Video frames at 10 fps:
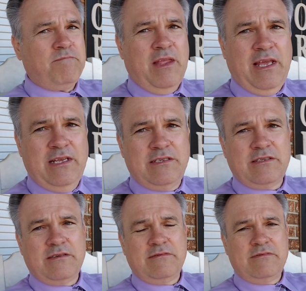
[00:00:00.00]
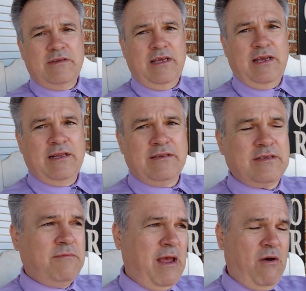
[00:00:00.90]
East, and
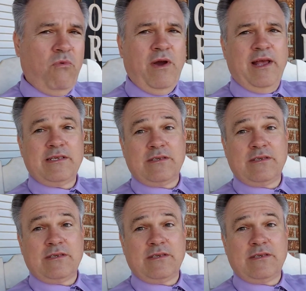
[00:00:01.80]
some out West.